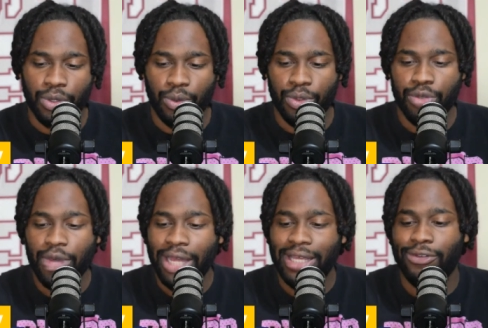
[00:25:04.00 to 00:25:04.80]
You
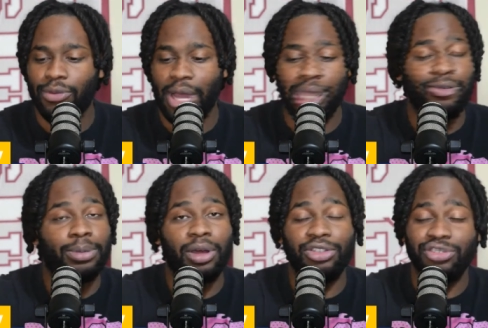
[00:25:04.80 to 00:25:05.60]
got to give a round of
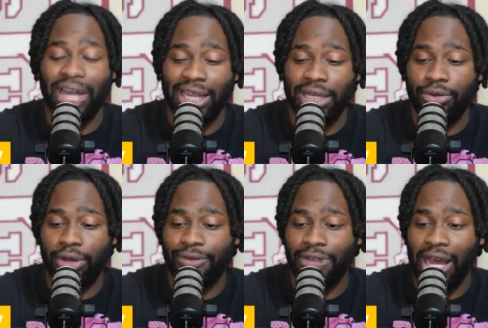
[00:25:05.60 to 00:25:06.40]
applause. You got to give
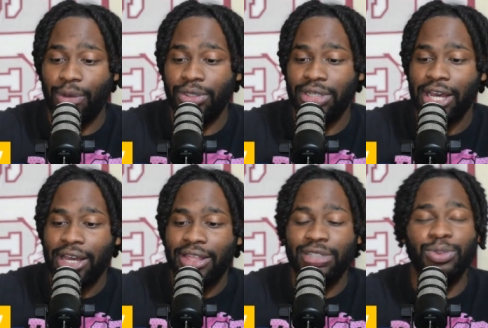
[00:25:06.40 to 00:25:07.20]
her flowers.
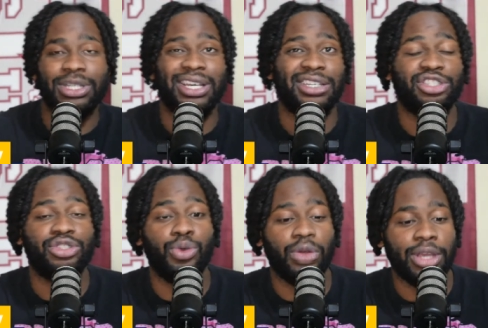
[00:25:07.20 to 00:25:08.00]
This was a
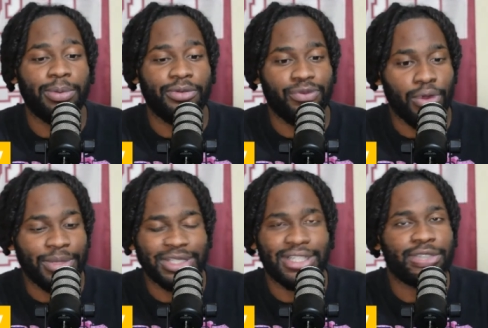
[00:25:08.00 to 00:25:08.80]
historic
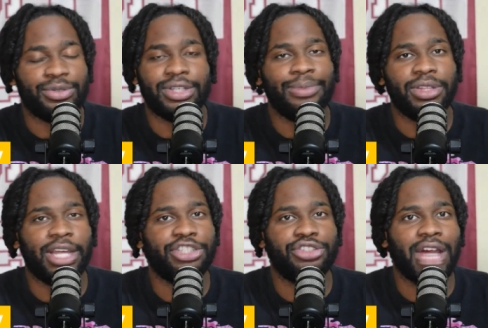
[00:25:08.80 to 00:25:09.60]
performance, and this was something
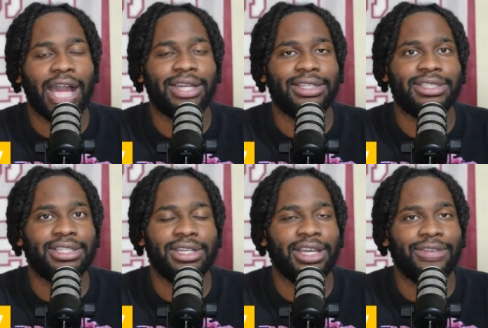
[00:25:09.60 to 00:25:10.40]
that you're not going to
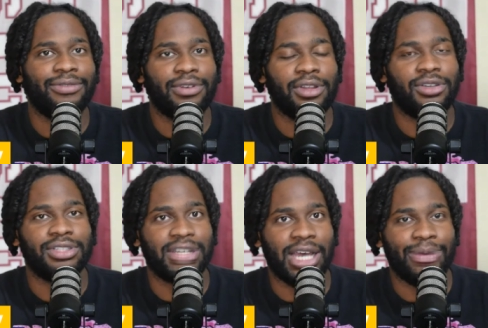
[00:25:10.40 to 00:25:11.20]
see again for a long
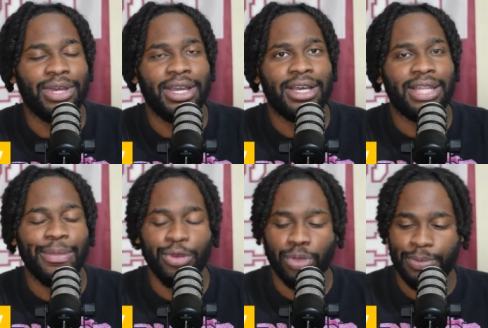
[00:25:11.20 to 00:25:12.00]
time. Let
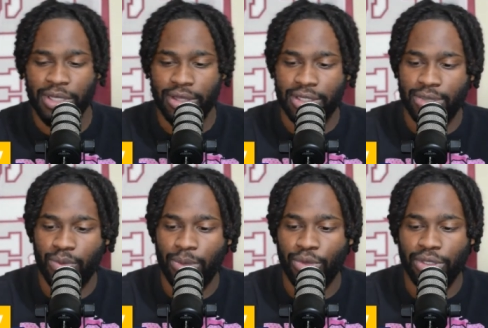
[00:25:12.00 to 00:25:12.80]
me repeat this
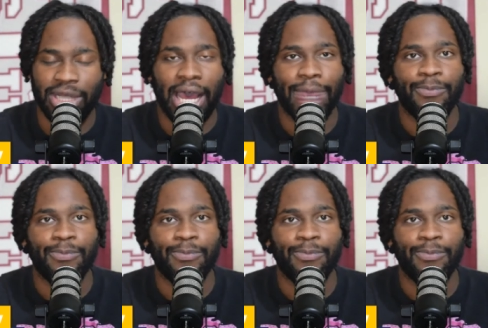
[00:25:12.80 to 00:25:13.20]
one more time.